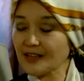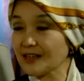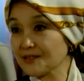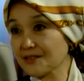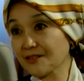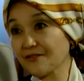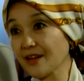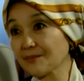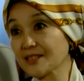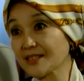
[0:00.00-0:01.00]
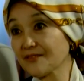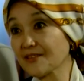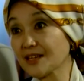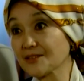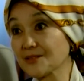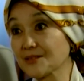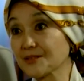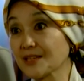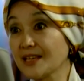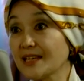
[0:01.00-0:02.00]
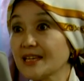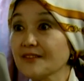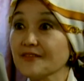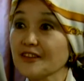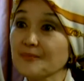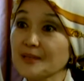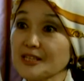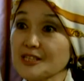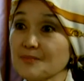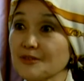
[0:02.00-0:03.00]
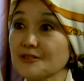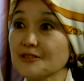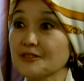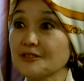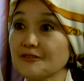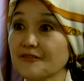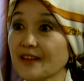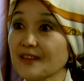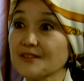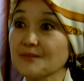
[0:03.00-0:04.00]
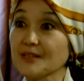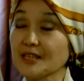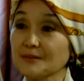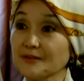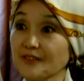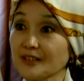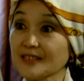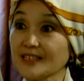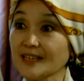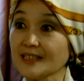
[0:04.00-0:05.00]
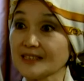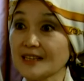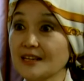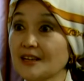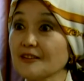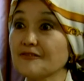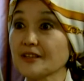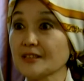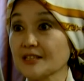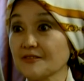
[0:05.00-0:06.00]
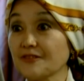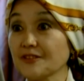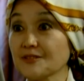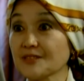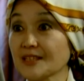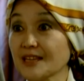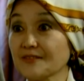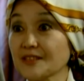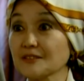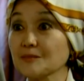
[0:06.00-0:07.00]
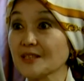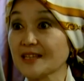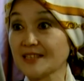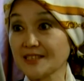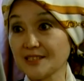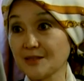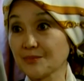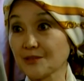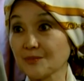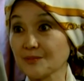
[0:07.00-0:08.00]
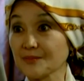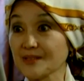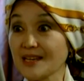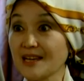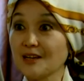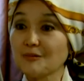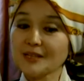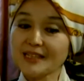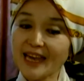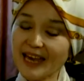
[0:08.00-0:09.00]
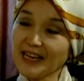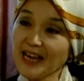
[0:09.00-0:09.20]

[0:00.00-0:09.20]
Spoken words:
counseled, the families I've counseled, if they've been exposed to two faiths when they were very young, are very confused and have terrible identity problems, what can